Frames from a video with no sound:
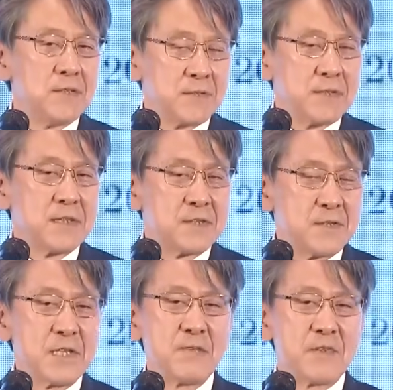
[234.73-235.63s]

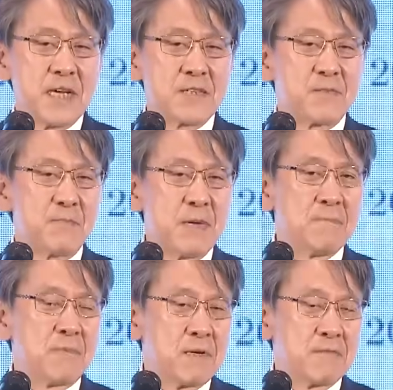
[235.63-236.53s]
receive that
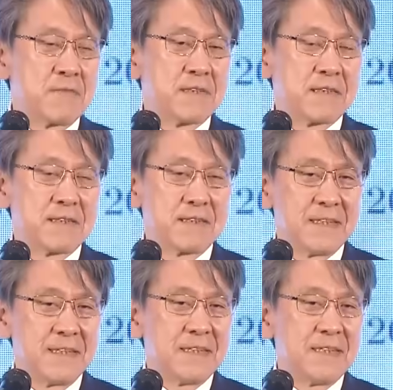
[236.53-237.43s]
member of
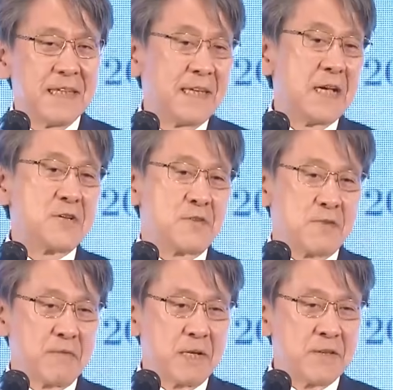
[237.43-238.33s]
delegation
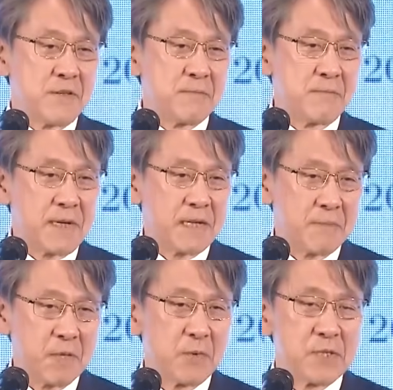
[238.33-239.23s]
of Indian
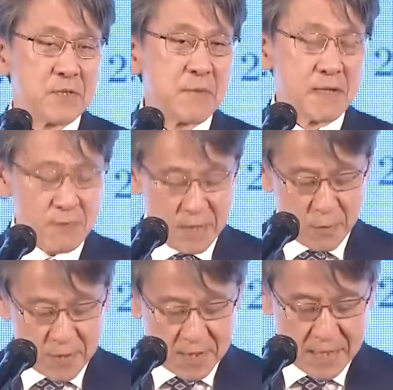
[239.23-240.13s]
Parliament, which is my great
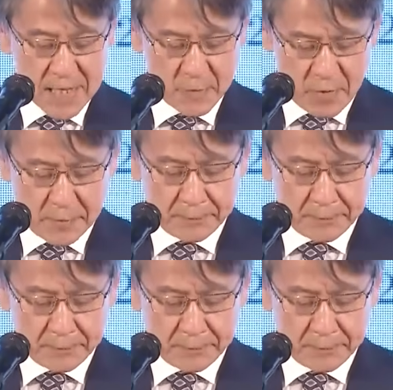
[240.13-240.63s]
honor as well.